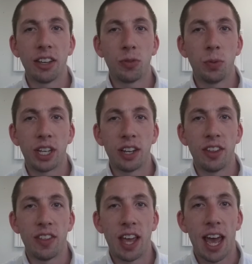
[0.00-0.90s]
guess we'll get
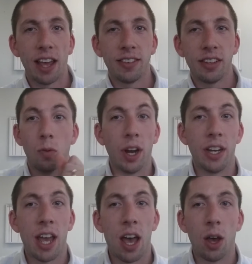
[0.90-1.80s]
to that
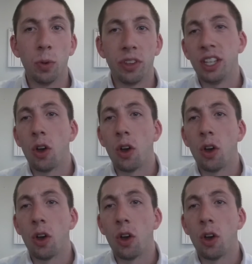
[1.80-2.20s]
right now with